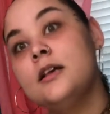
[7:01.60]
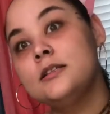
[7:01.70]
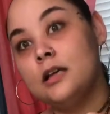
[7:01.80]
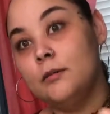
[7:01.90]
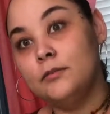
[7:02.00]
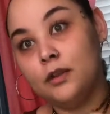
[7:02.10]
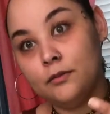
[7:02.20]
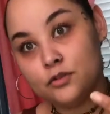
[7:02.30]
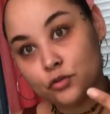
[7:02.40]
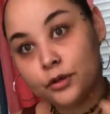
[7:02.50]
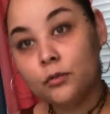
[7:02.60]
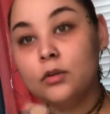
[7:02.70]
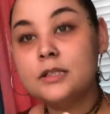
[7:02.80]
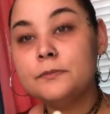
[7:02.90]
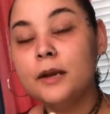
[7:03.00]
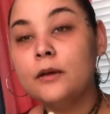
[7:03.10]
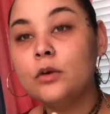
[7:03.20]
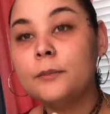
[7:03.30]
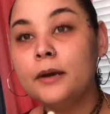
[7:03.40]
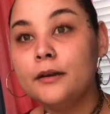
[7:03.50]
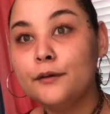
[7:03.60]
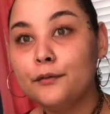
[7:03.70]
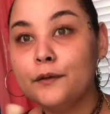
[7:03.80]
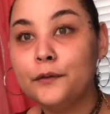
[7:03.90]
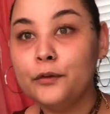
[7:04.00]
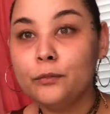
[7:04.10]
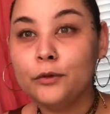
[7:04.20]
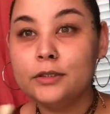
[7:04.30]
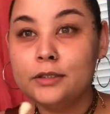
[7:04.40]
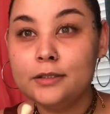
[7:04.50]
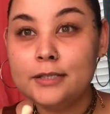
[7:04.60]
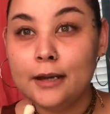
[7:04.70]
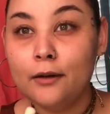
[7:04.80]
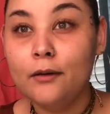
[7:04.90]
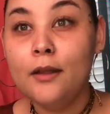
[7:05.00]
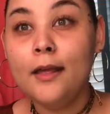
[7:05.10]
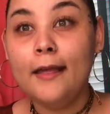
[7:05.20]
Some of the shorter ones might work better for if you're doing more detail.